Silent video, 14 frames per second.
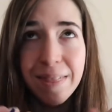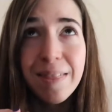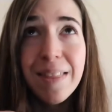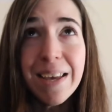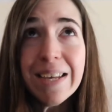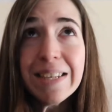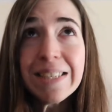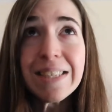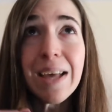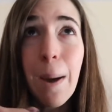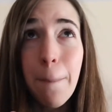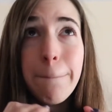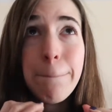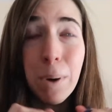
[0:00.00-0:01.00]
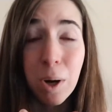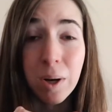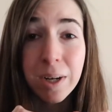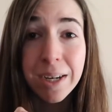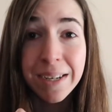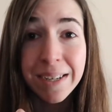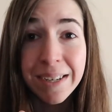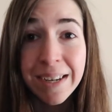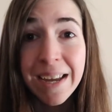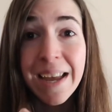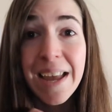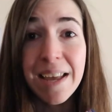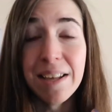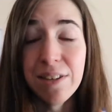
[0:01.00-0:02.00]
This book
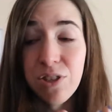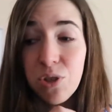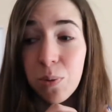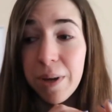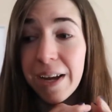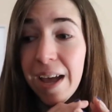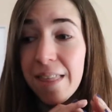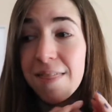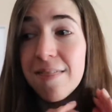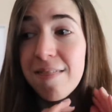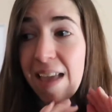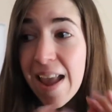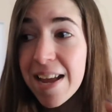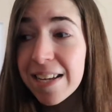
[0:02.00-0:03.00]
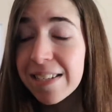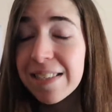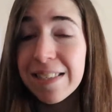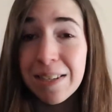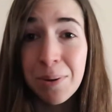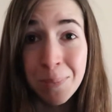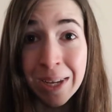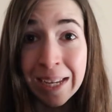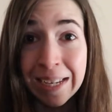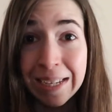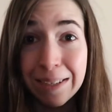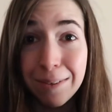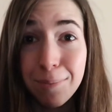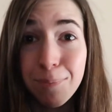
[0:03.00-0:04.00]
is doing things to
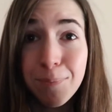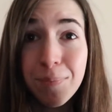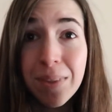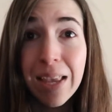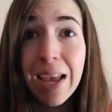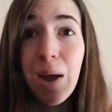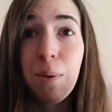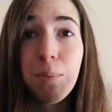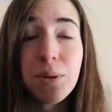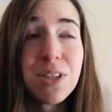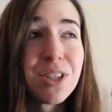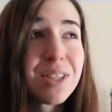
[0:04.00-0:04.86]
me, which